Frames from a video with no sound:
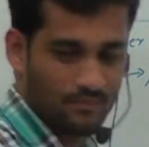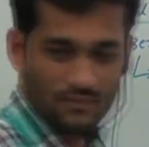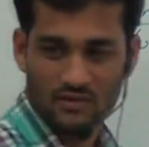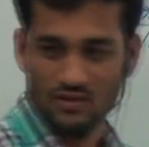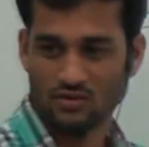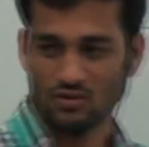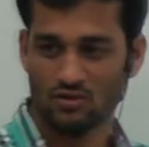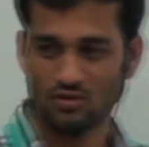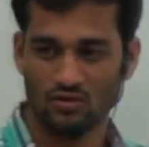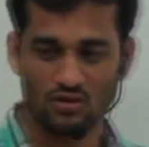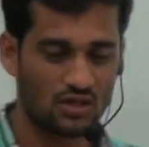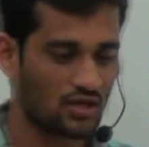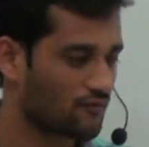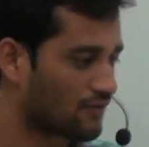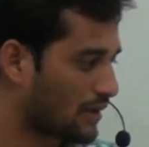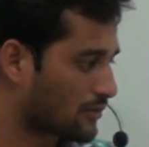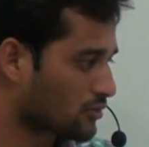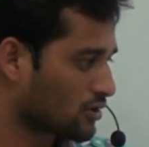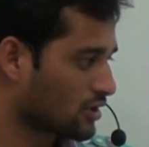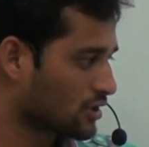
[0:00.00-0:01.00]
So
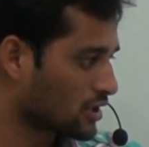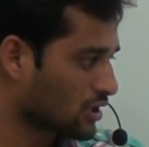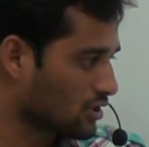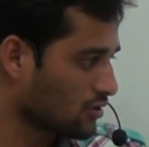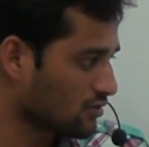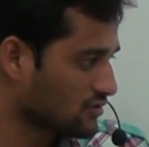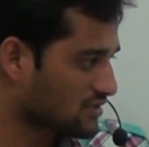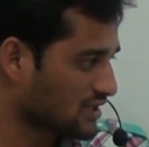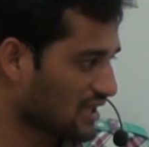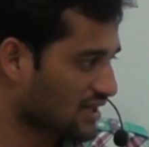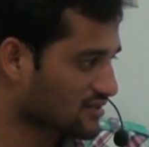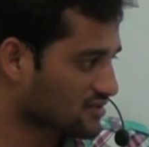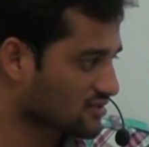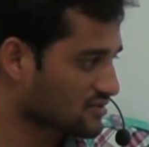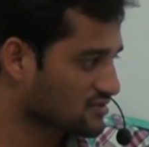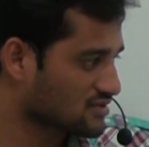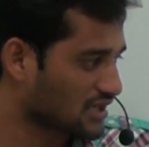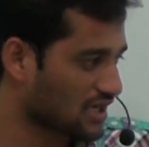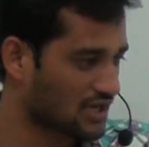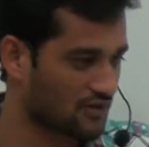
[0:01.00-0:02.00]
if I am going to give
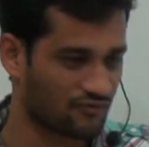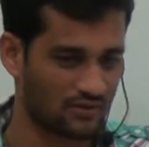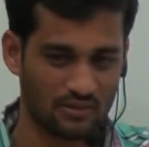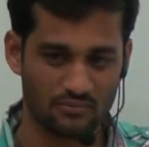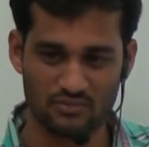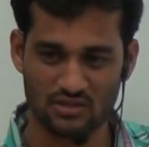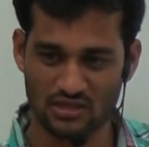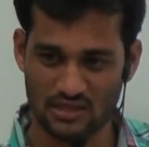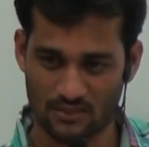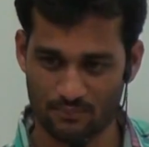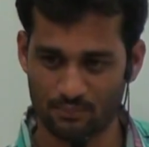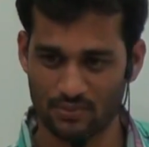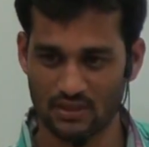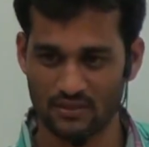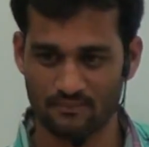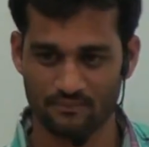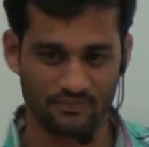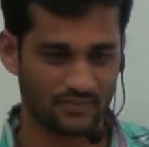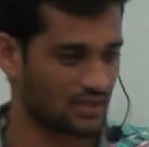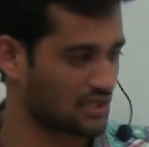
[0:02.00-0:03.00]
select star from E M
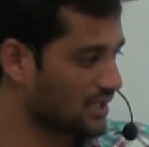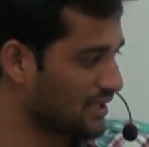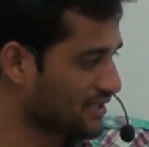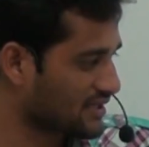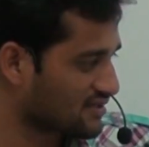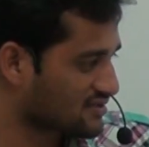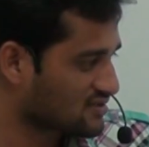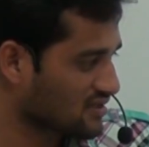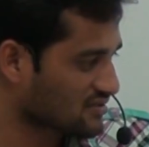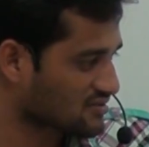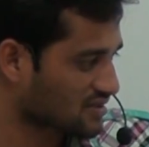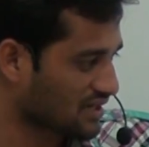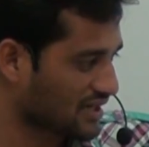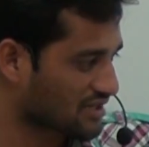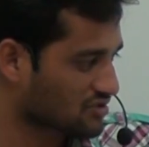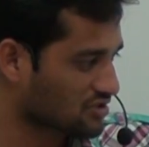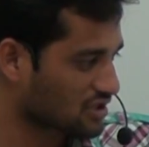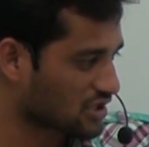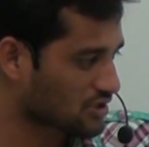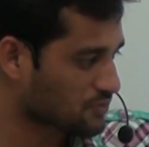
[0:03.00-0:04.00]
P, it is just
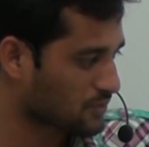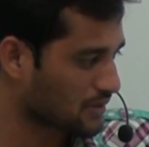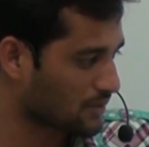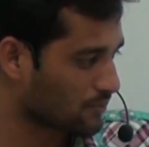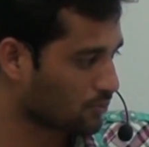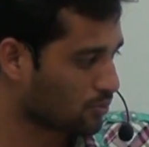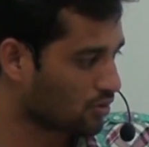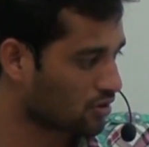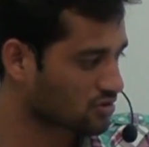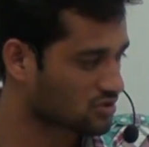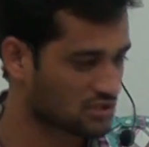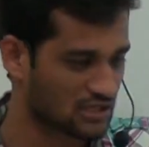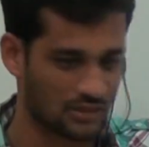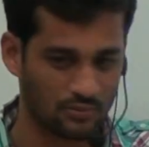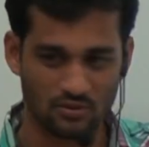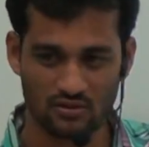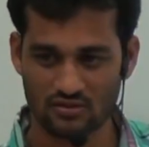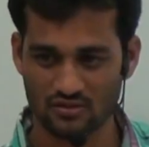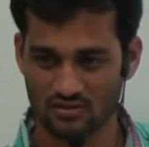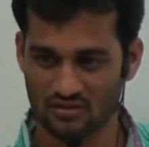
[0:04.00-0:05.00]
trying to display both
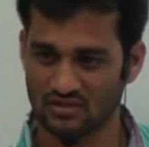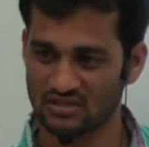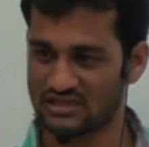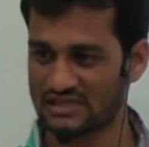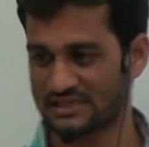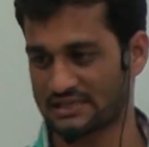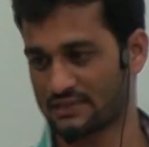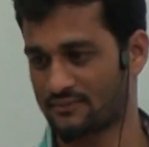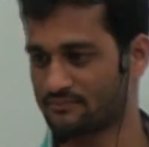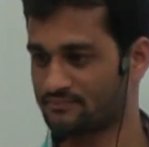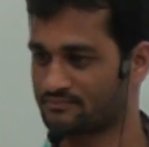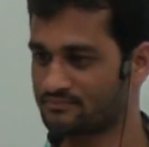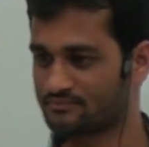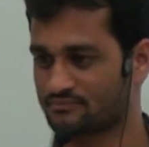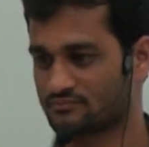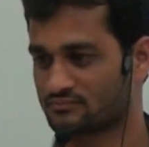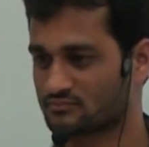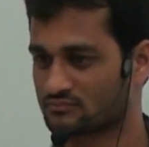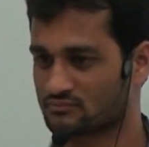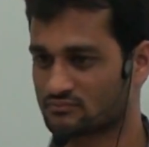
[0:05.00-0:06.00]
tables data,
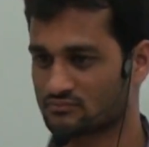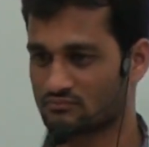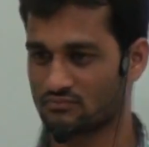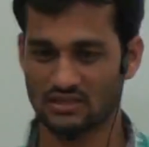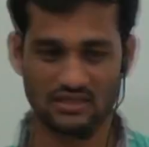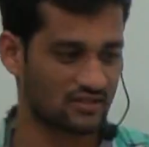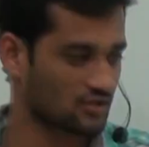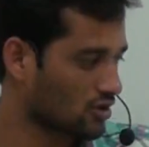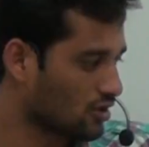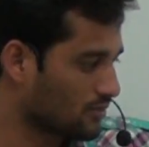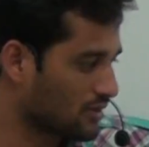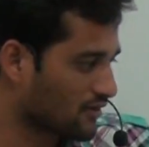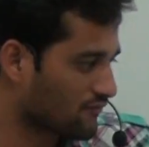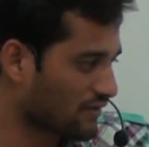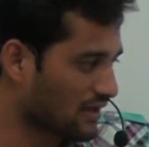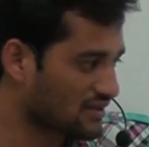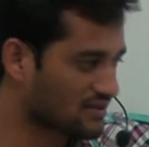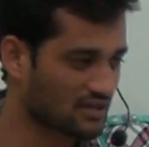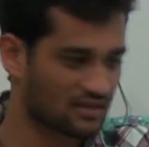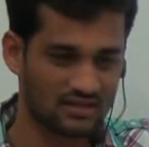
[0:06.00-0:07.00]
because how many
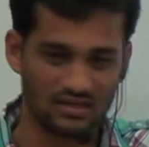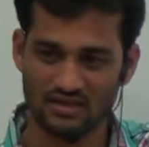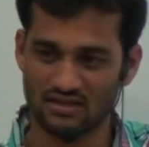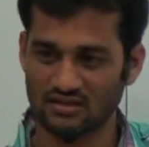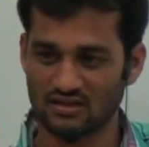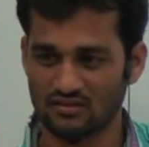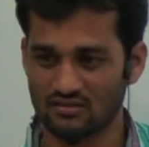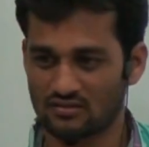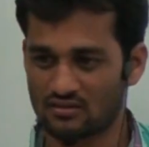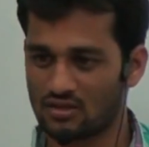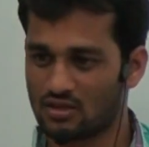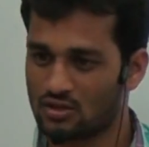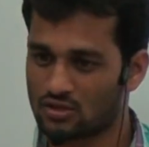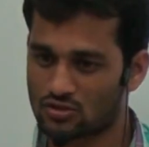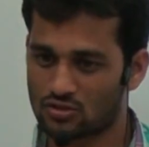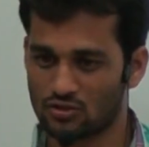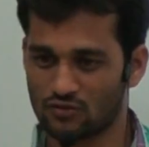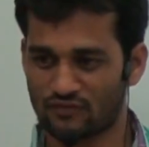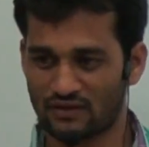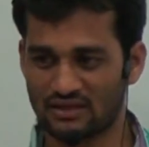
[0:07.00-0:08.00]
files are there in this?
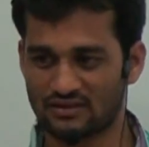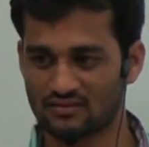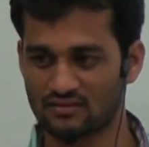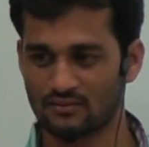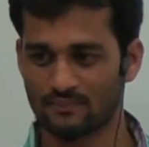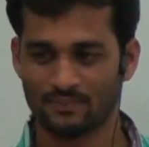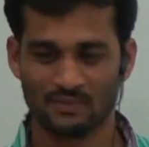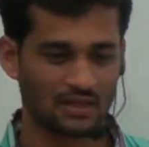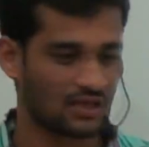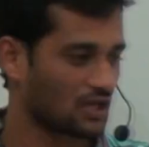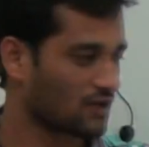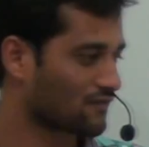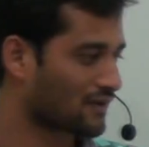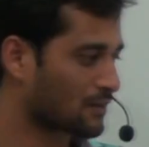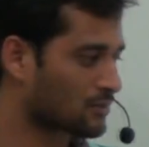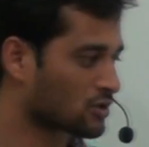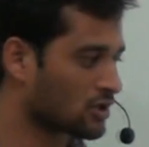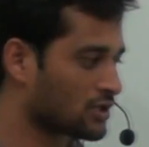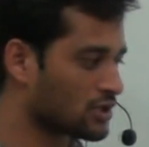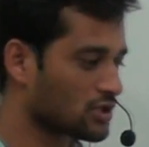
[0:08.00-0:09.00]
Two files. If I
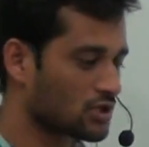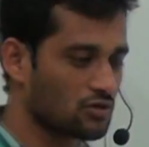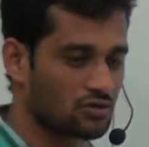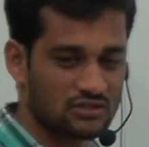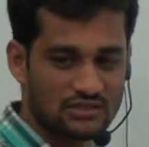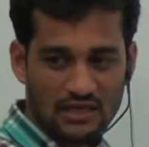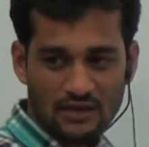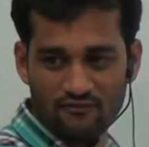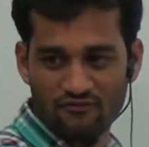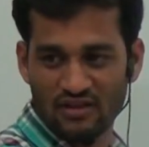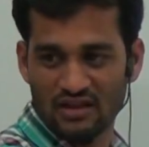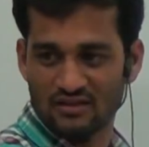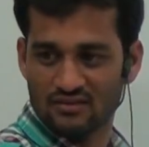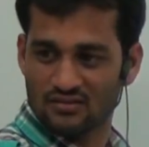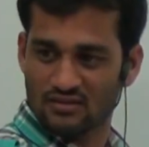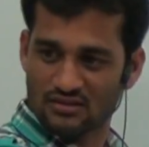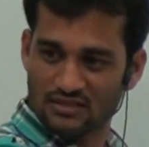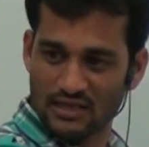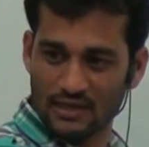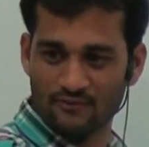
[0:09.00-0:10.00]
am going to give ten
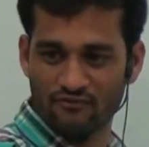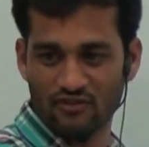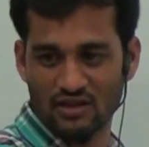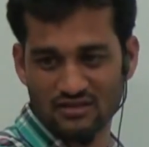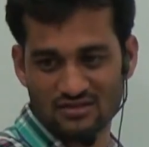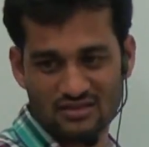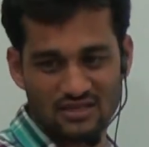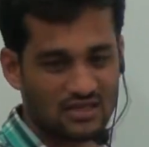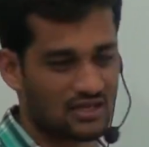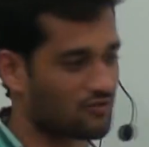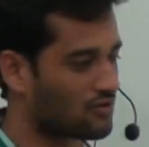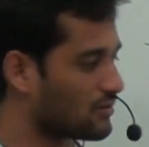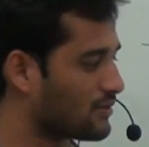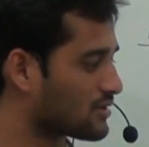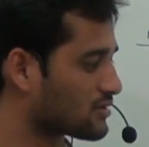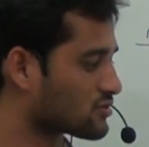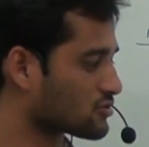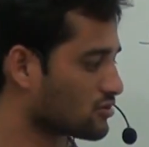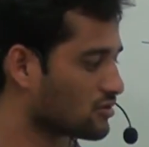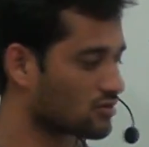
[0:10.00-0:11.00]
files, ten files data will
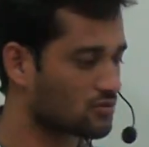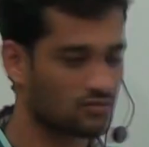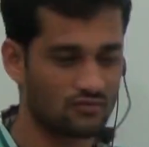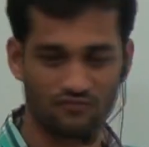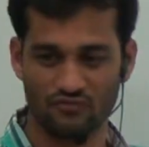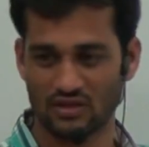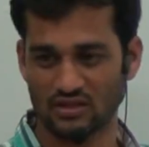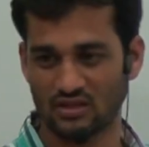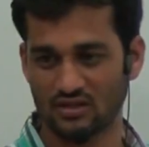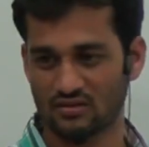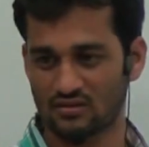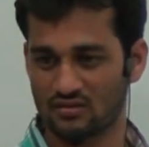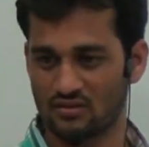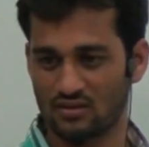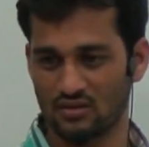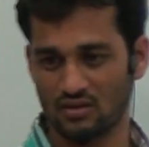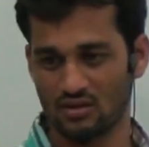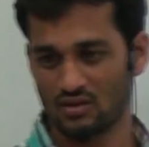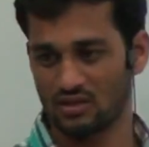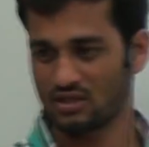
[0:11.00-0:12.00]
be shown for this
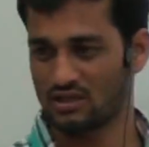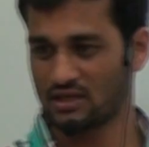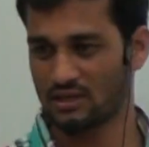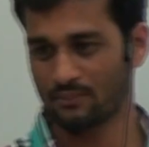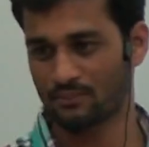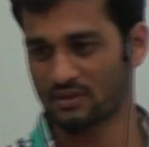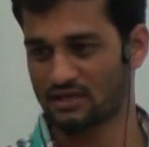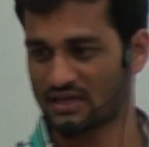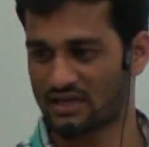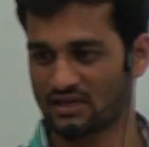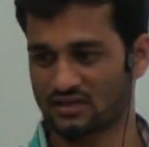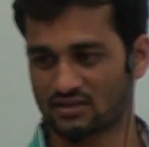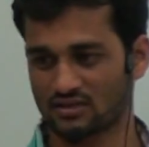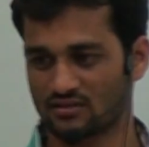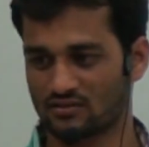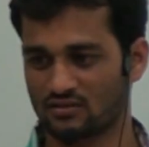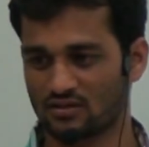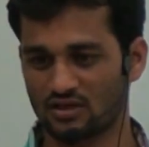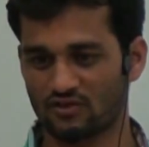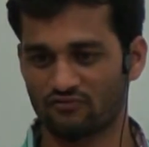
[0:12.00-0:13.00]
E M P
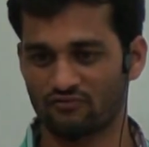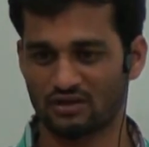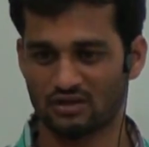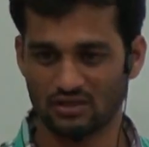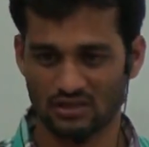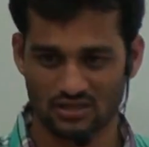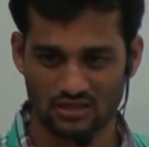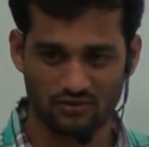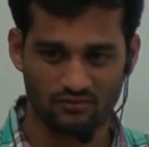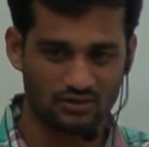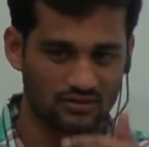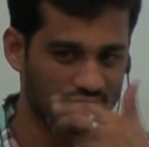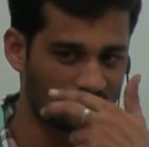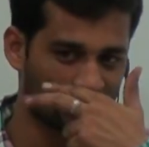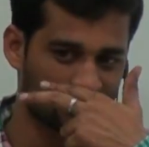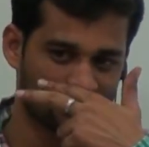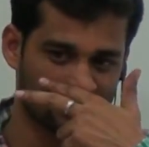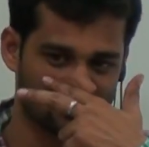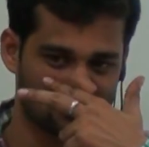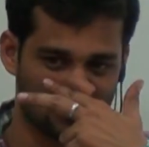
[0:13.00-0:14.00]
directory if when you are giving
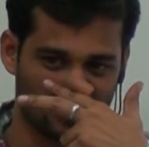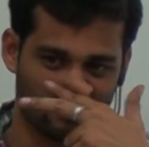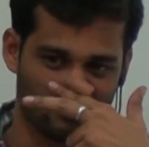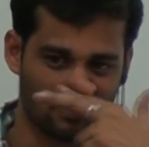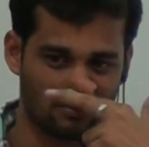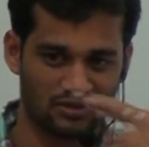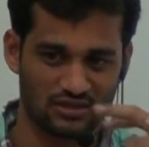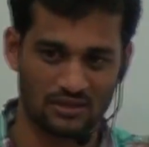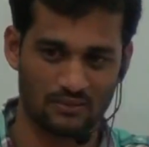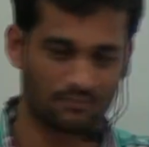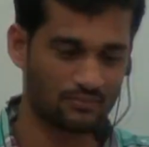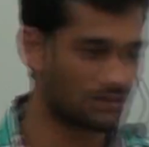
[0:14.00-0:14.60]
select star from E M